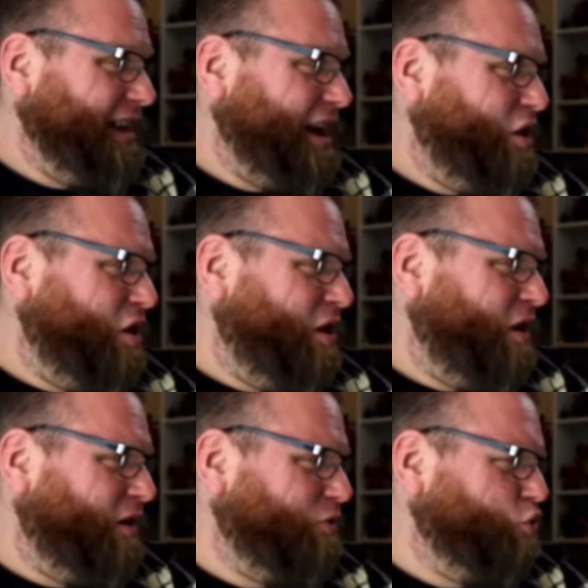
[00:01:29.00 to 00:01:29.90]
That.
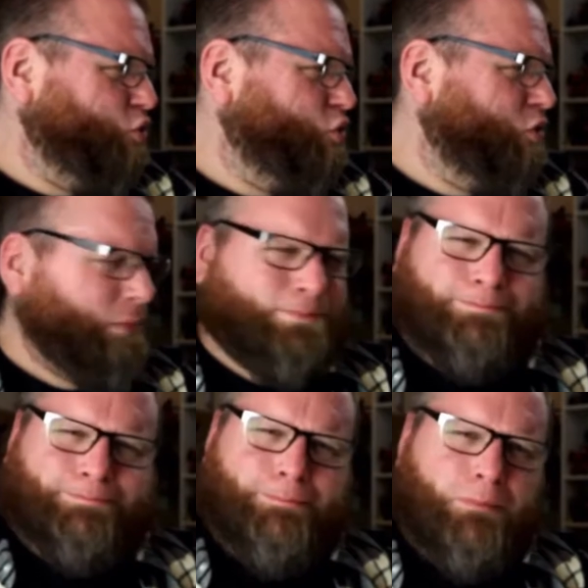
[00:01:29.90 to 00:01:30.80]
Oh.
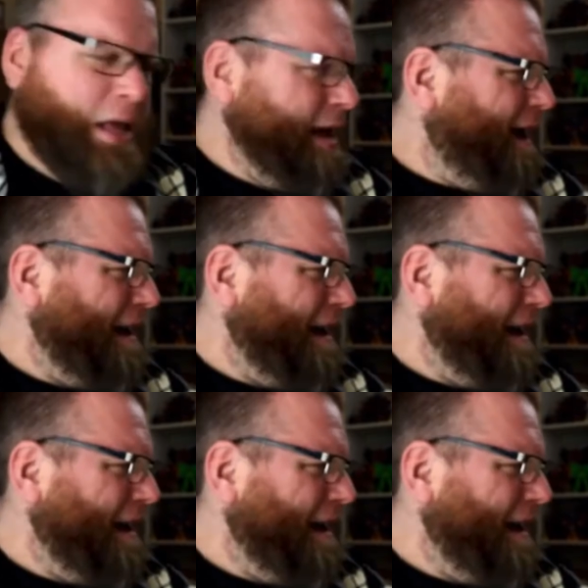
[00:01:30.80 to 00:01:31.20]
Ooh. Mmm.